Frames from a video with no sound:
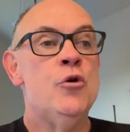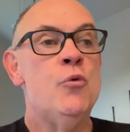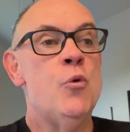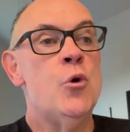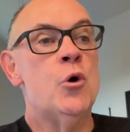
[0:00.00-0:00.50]

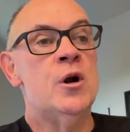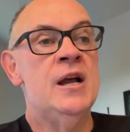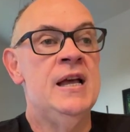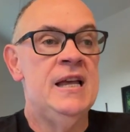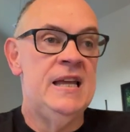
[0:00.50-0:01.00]
the
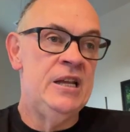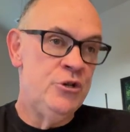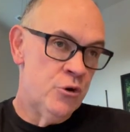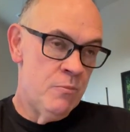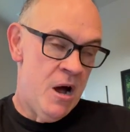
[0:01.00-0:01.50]
War
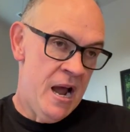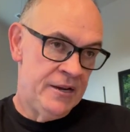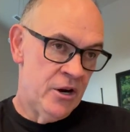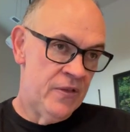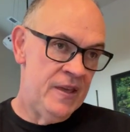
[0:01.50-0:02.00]
in Your Mind.